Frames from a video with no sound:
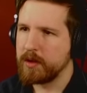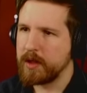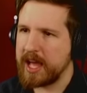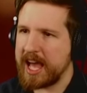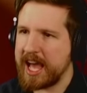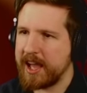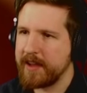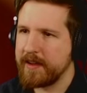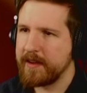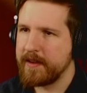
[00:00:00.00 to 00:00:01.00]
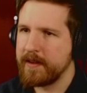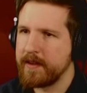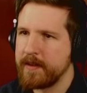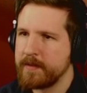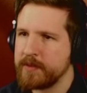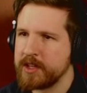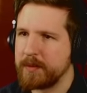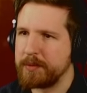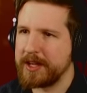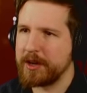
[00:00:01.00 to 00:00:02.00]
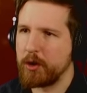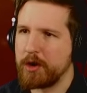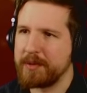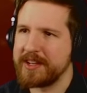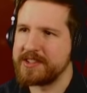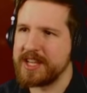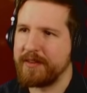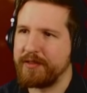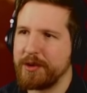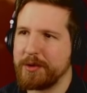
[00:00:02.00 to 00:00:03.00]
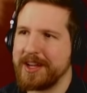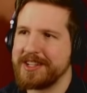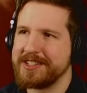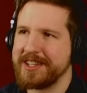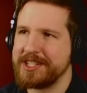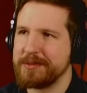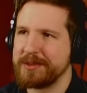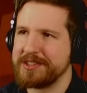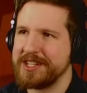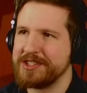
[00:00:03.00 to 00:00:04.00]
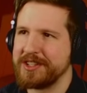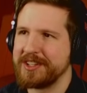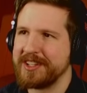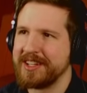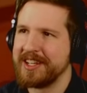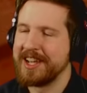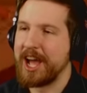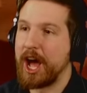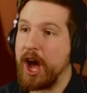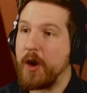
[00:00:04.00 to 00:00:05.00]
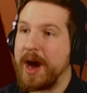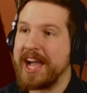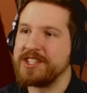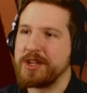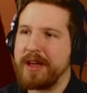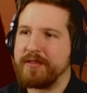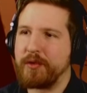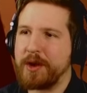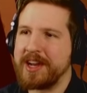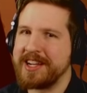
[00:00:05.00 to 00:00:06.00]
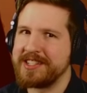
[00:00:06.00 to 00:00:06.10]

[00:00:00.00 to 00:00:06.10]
Aha! Completed horribly unsafe fuel rod installation procedure. Oh, I still had forty-nine